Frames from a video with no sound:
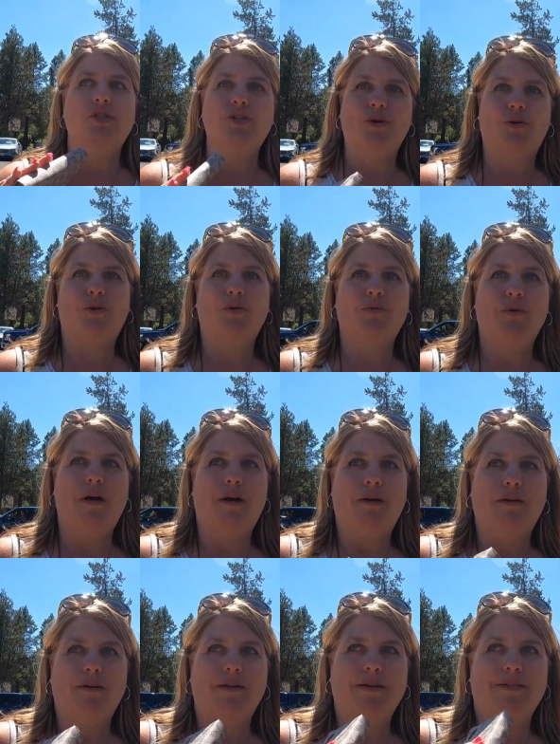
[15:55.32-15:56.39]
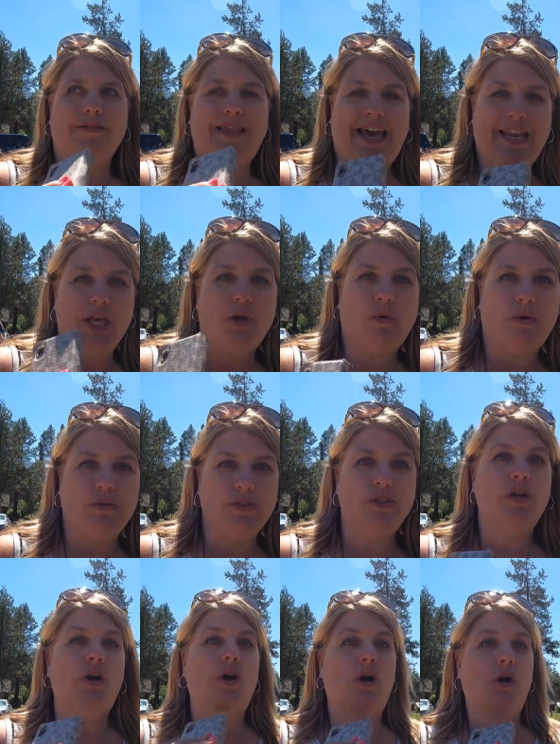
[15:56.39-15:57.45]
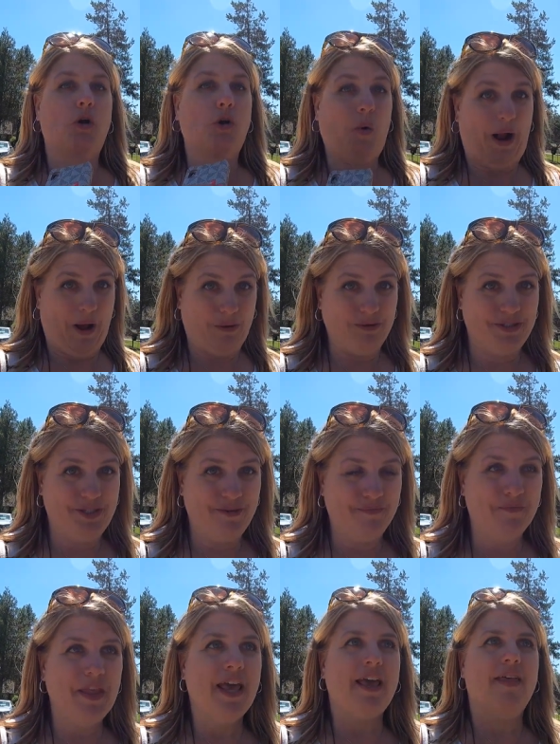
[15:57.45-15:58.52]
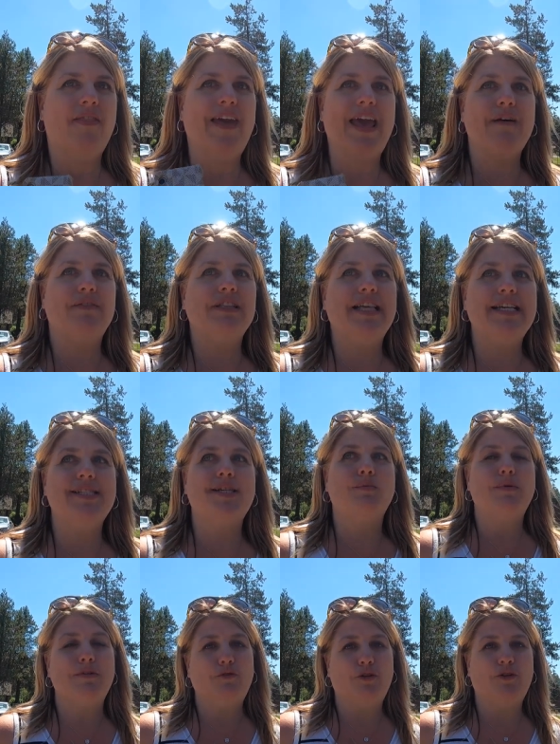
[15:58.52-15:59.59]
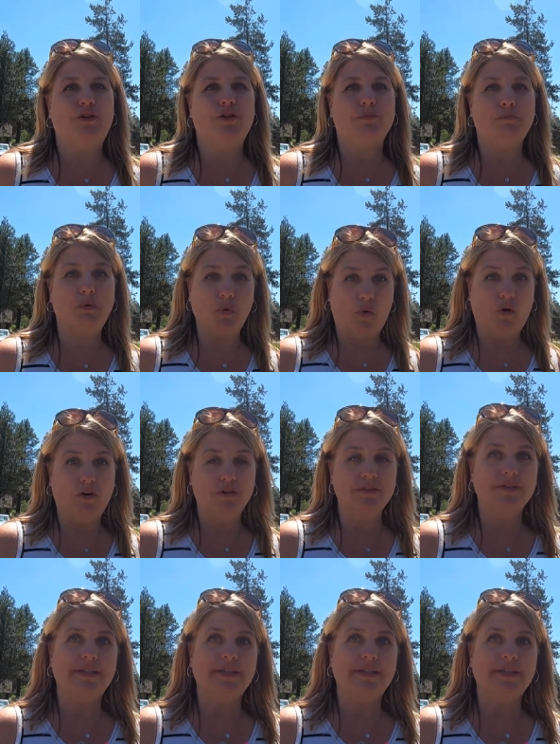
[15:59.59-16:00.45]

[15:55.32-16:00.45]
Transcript: So that equals crowds. They have a lazy river pool.